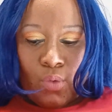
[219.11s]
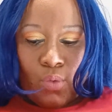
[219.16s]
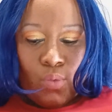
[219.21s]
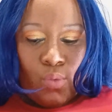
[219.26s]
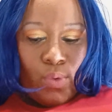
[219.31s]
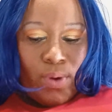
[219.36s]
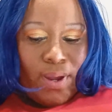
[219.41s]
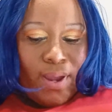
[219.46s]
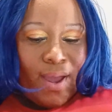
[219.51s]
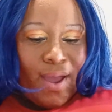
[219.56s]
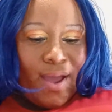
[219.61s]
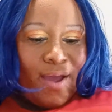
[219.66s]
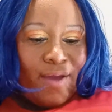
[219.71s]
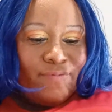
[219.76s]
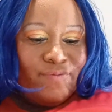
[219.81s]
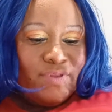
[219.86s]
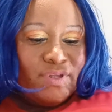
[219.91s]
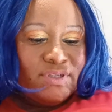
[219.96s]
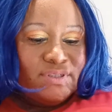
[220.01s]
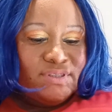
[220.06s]
We
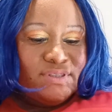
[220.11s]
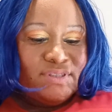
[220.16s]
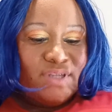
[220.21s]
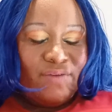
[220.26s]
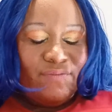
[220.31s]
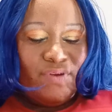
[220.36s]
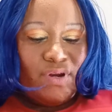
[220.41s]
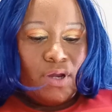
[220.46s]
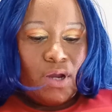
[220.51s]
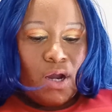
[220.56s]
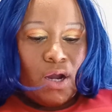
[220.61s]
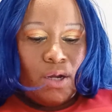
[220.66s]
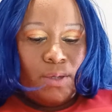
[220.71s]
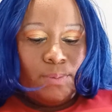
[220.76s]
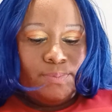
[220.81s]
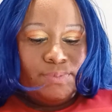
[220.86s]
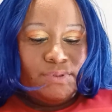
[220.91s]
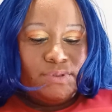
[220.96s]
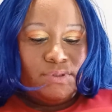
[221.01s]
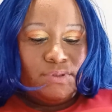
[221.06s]
have the Seven of
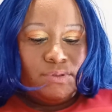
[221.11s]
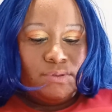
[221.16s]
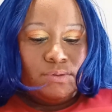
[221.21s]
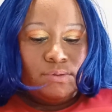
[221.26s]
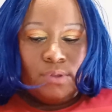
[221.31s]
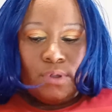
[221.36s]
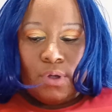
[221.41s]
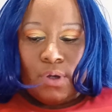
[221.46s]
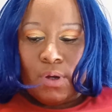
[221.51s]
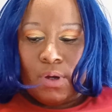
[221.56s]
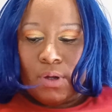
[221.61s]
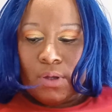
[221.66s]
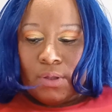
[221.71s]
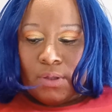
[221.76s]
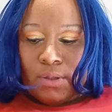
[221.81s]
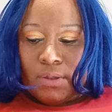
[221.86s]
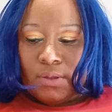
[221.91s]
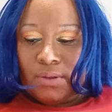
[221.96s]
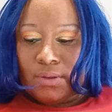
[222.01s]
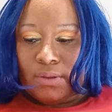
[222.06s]
Cups,
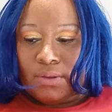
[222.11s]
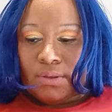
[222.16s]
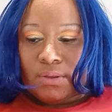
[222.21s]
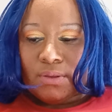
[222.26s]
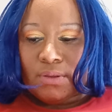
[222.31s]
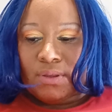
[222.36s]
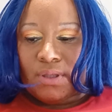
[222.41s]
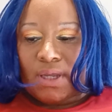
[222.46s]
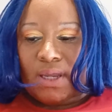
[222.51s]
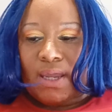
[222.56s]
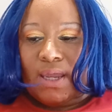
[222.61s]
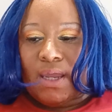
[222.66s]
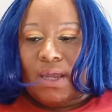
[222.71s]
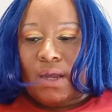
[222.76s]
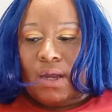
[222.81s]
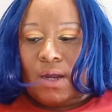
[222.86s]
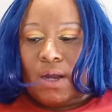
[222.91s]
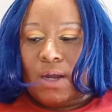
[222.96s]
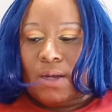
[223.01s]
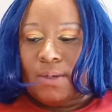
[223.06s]
the King
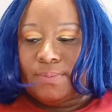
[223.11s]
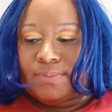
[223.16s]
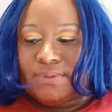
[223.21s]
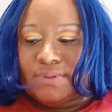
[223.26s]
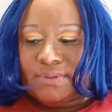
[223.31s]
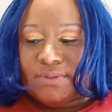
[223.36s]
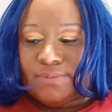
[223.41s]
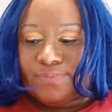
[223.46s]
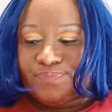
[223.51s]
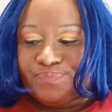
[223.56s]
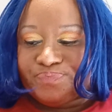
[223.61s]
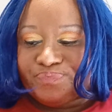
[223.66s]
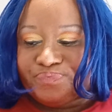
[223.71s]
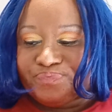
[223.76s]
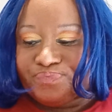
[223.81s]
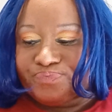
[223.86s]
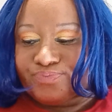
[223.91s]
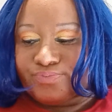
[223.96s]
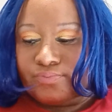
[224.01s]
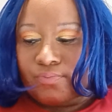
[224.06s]
of Cups,
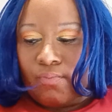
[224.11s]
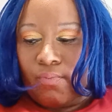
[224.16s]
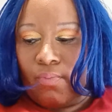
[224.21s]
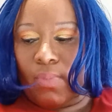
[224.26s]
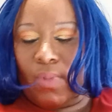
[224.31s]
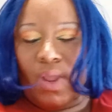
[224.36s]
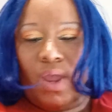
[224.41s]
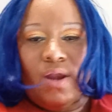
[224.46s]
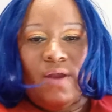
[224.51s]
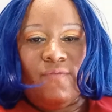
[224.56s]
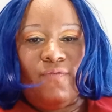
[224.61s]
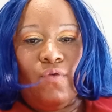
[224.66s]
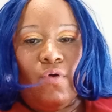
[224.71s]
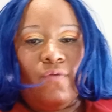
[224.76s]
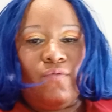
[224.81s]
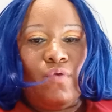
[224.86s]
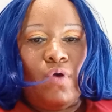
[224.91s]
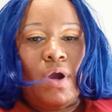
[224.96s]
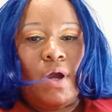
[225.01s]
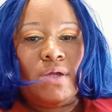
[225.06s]
and the Four
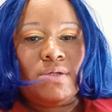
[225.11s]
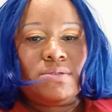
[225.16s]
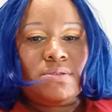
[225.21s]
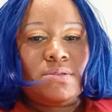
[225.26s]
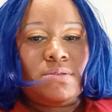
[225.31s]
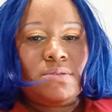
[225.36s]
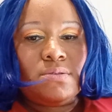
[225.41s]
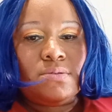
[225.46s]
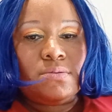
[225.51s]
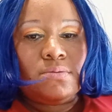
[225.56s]
of Wands.